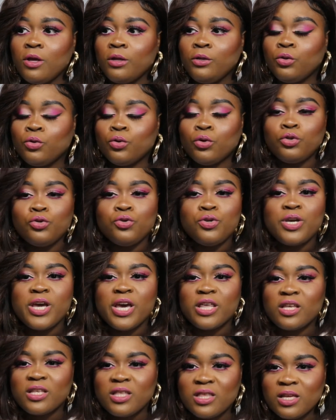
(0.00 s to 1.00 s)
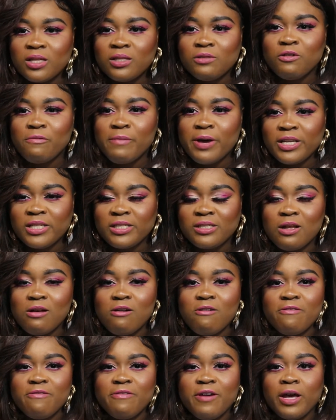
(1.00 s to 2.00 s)
you know, to gather things for
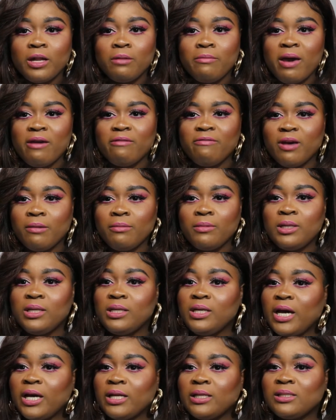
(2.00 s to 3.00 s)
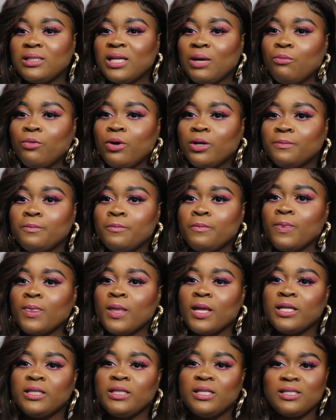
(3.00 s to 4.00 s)
myself and my family, and someone
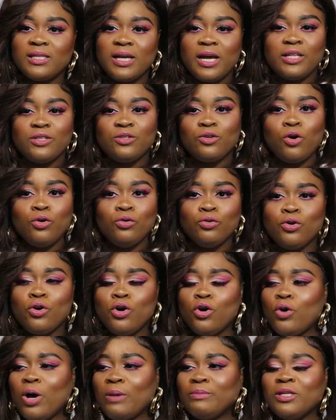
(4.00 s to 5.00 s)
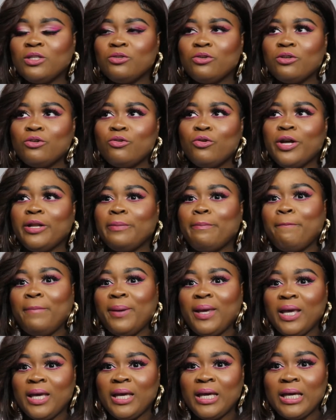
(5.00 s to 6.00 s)
decides, oh no, I'm just gonna go and
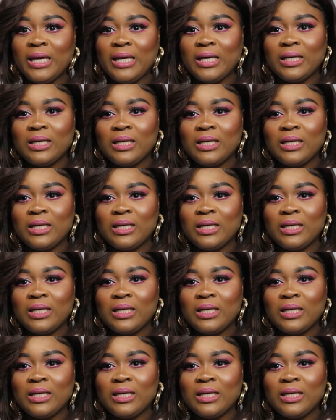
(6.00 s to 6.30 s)
pick